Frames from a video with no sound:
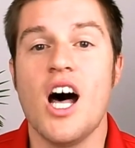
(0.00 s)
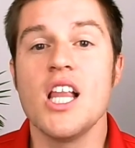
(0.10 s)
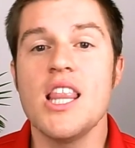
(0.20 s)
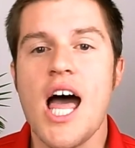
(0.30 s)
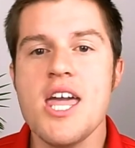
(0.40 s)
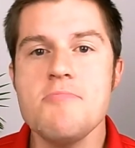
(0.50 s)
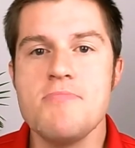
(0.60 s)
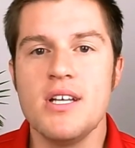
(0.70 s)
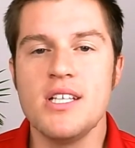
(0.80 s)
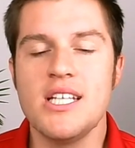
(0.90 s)
A
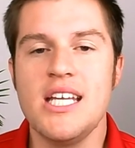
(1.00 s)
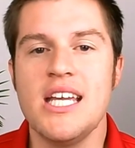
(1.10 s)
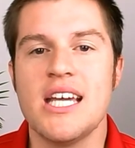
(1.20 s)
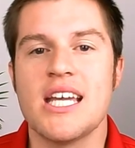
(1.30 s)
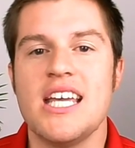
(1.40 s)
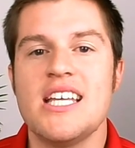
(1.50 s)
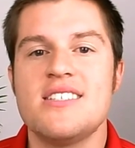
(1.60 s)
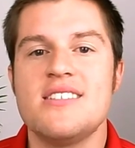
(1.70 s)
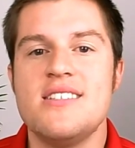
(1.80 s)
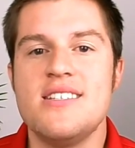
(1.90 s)
liability
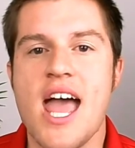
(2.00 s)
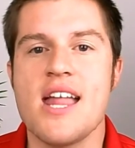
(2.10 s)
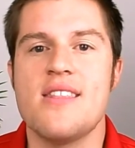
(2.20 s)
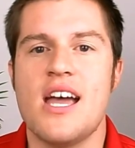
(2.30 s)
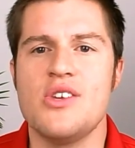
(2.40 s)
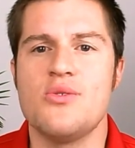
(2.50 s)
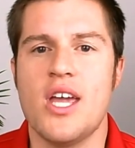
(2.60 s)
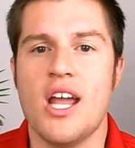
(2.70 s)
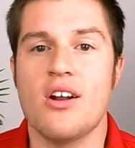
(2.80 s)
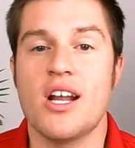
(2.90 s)
is debt that you
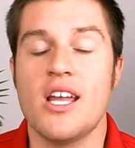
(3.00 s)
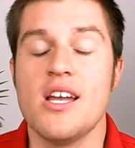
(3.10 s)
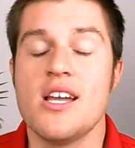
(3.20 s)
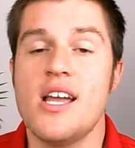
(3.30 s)
carry.